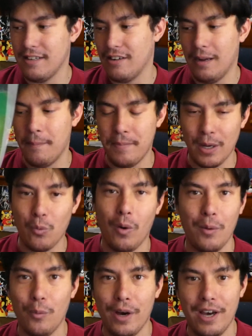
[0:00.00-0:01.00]
are a big
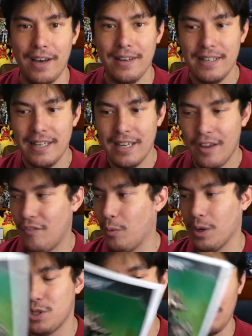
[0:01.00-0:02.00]
one where if you
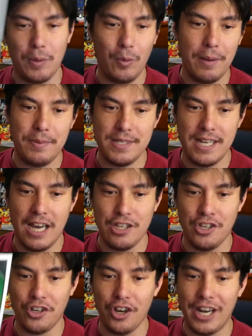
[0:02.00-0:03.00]
want to swap the weapons out,
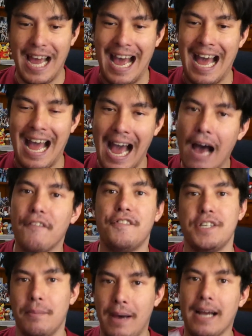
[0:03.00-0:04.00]
you're going to have
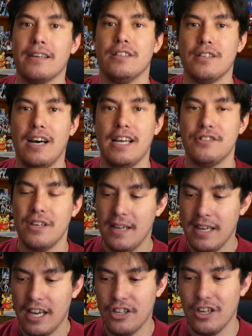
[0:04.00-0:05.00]
to magnetize.
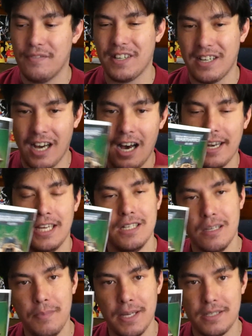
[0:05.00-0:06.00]
And you have to cut
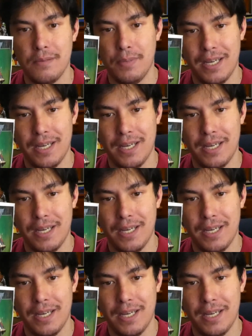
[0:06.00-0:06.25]
into bits and